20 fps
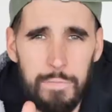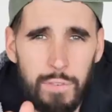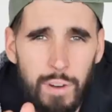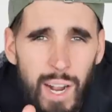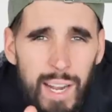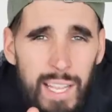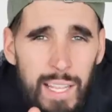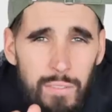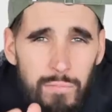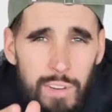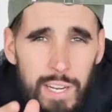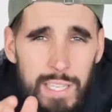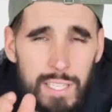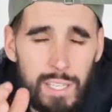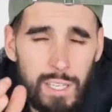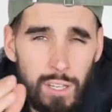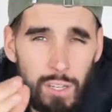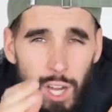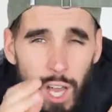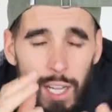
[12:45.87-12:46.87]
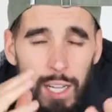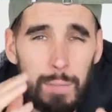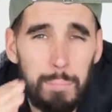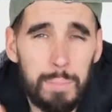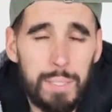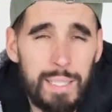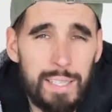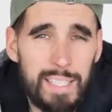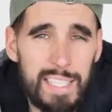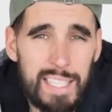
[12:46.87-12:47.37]
for any reason you're not
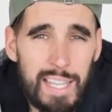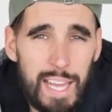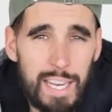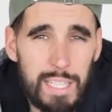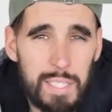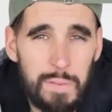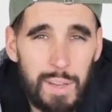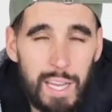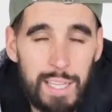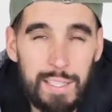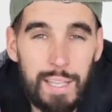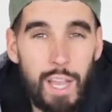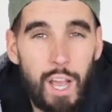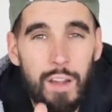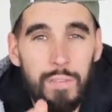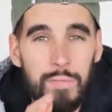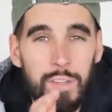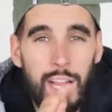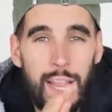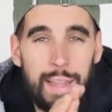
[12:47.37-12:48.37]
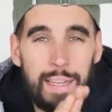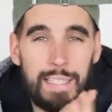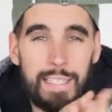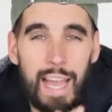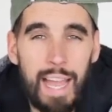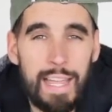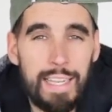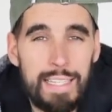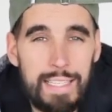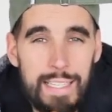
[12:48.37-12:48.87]
completely satisfied, they offer a
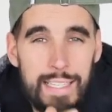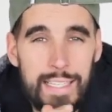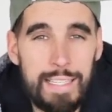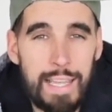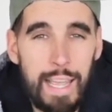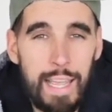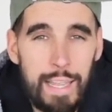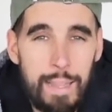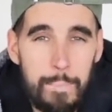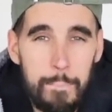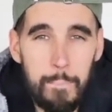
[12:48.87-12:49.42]
90-day